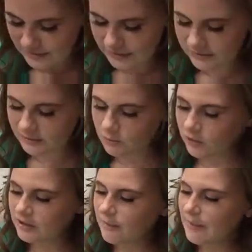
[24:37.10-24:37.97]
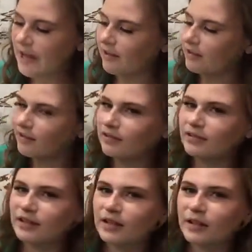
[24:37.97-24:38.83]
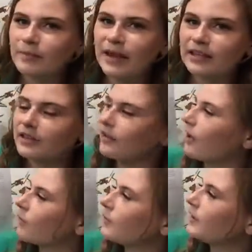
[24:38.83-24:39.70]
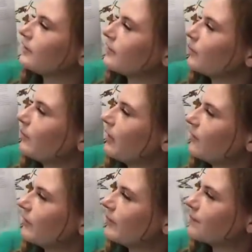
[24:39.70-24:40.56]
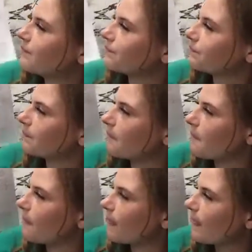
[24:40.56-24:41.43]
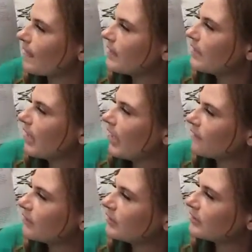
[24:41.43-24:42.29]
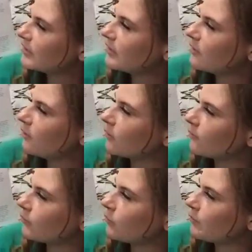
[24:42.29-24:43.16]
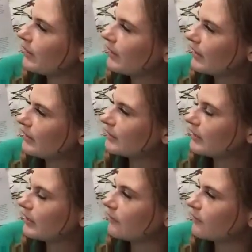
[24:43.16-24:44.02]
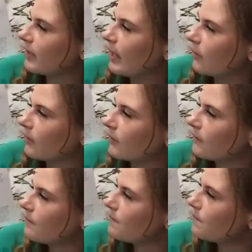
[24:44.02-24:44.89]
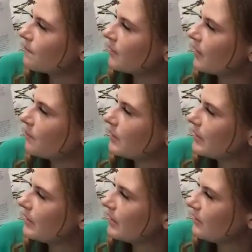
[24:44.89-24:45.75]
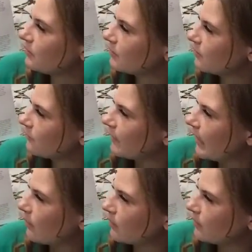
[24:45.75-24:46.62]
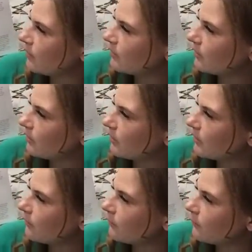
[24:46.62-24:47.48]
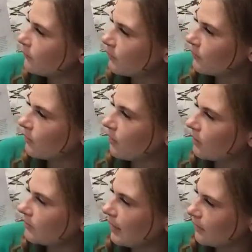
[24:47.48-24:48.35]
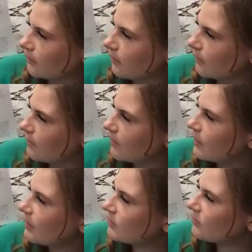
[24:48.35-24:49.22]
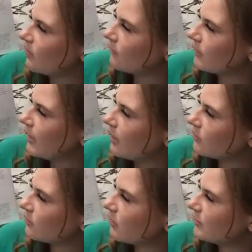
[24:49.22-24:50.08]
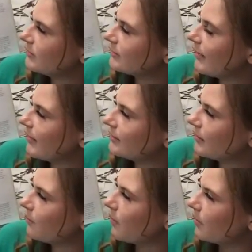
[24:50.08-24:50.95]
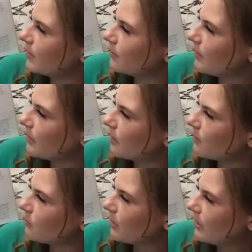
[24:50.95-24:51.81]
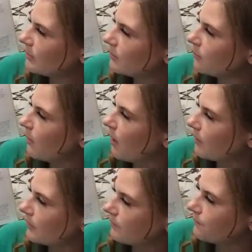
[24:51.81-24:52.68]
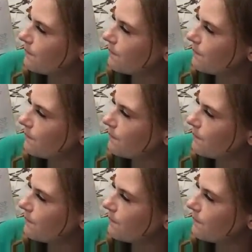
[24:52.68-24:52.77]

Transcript: There's some more in the back, back here. I'll read a little bit of it. Every seed or fruit begins in a flower. A bee enters a flower, looking for food called nectar. Soft hairs on its legs and body pick up grains of pollen.